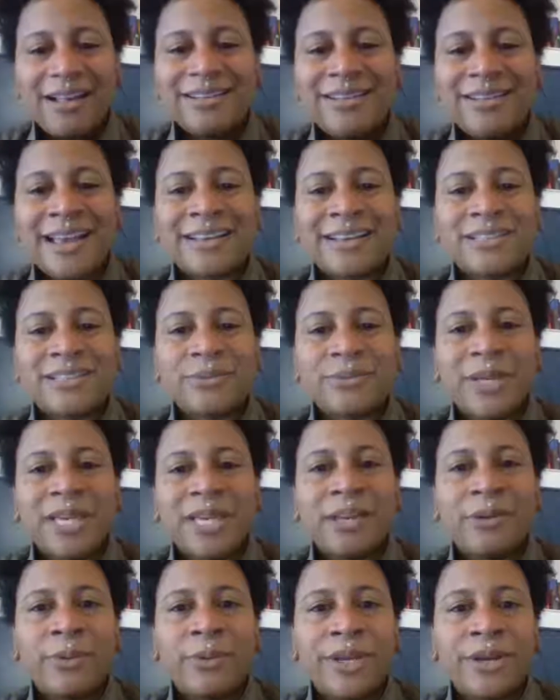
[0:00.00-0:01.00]
Next
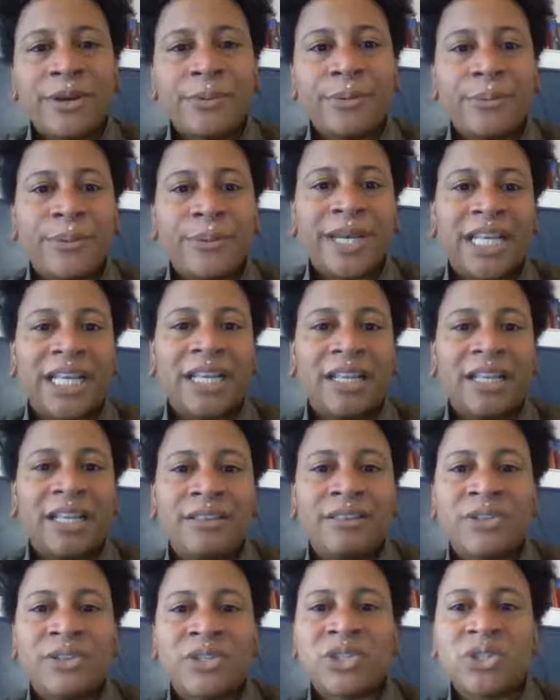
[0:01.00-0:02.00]
week, we are
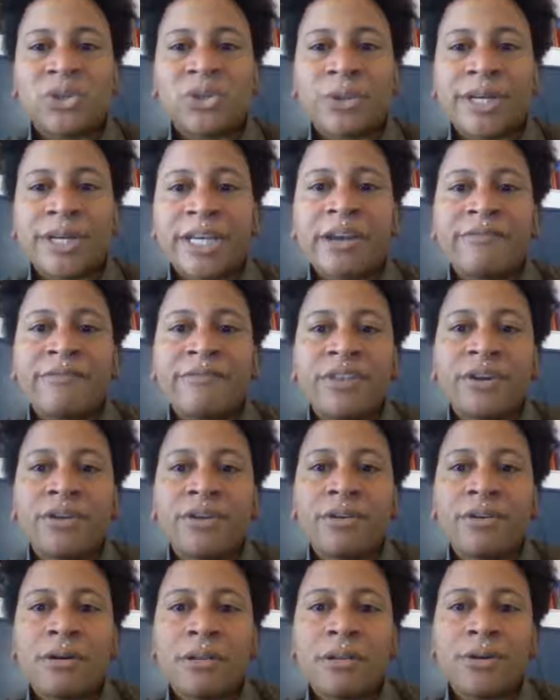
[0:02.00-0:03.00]
reading The Story of the
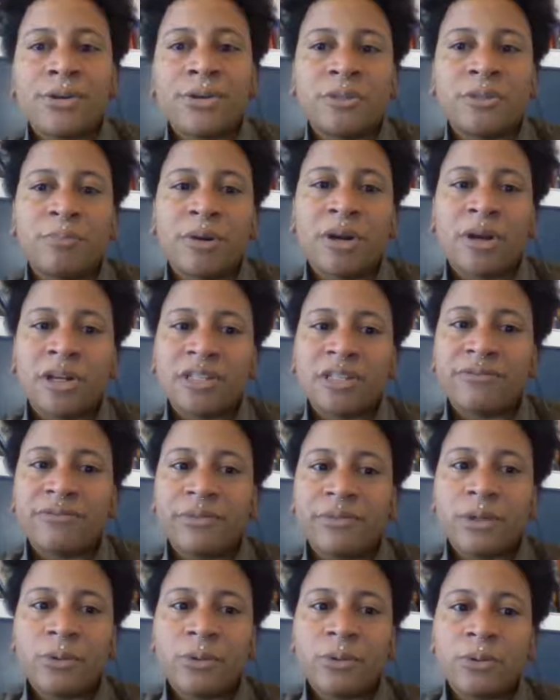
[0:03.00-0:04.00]
Girl Whose Birds
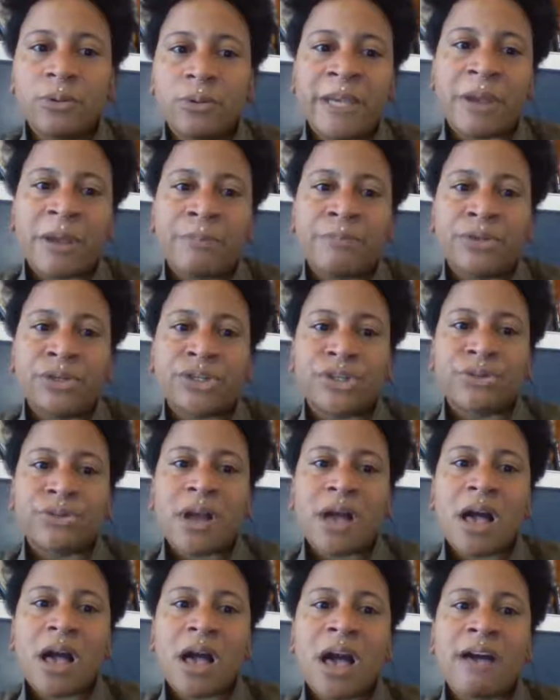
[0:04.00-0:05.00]
Flew Away by
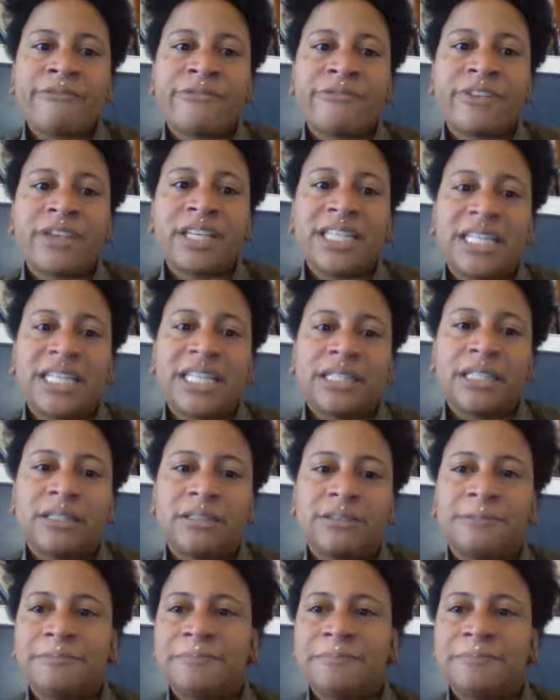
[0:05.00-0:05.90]
Bushra Afidil.